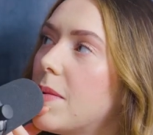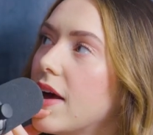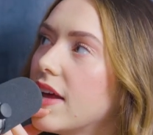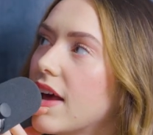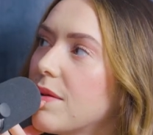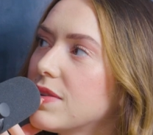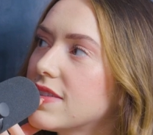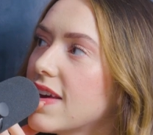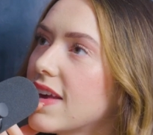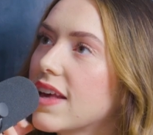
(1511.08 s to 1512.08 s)
But I will
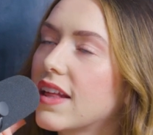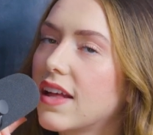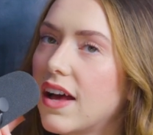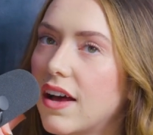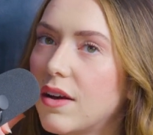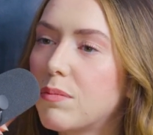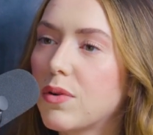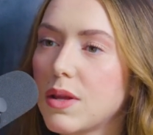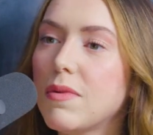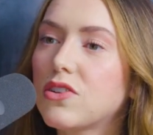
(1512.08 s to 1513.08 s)
say,
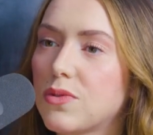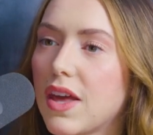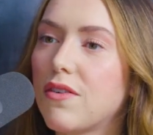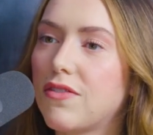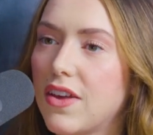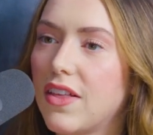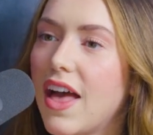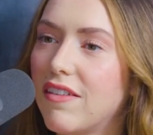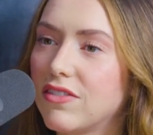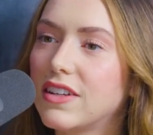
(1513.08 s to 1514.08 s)
pretty much without fail,
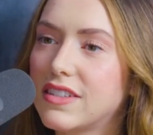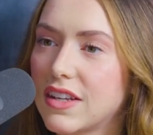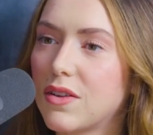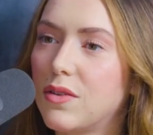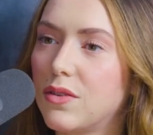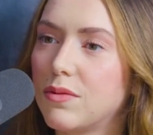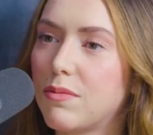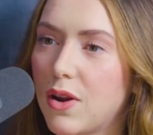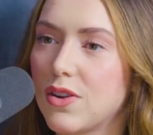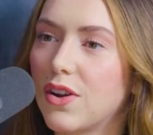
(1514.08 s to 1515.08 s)
every single
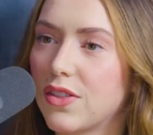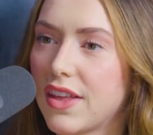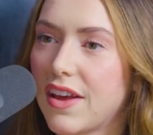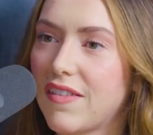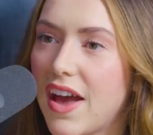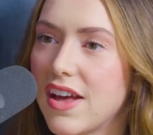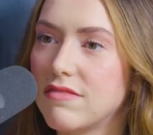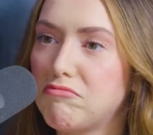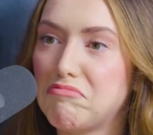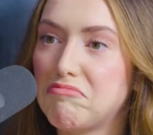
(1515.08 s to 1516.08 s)
partner that I've
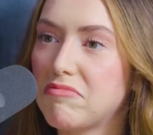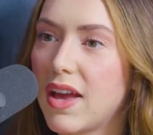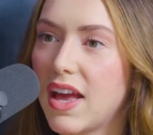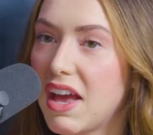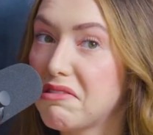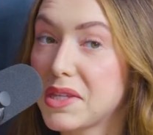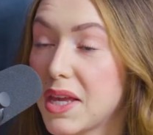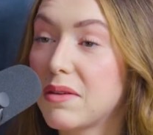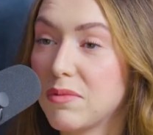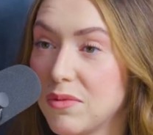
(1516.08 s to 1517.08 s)
had has
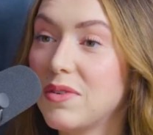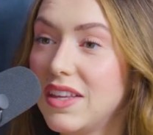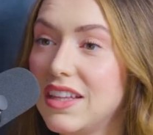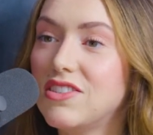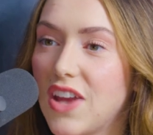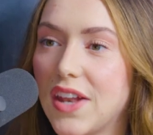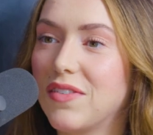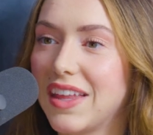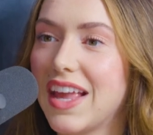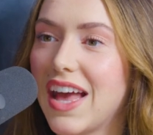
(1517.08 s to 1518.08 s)
like really
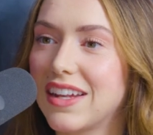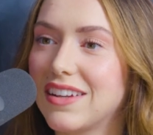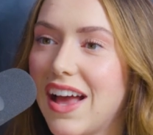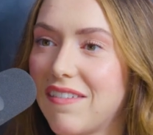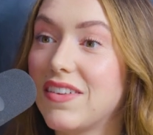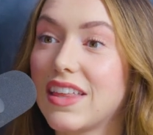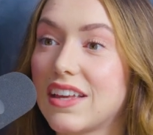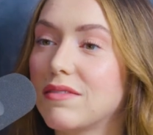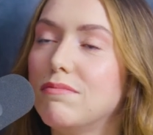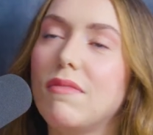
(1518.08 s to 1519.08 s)
genuinely had. I feel
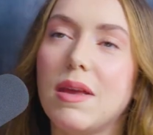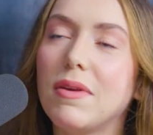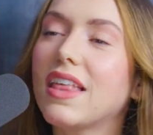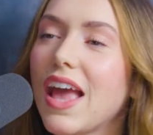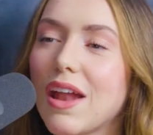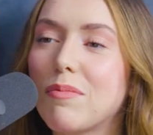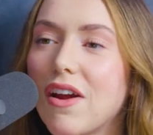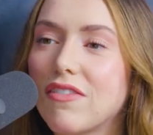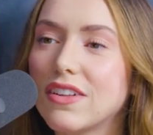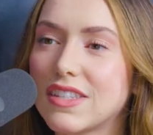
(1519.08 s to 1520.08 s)
like maybe they had a
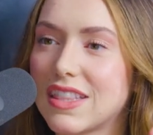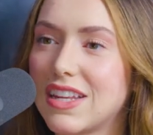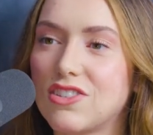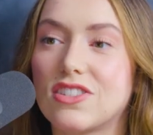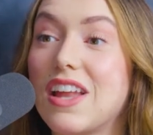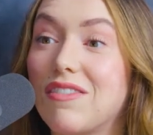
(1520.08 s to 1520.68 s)
preference that they just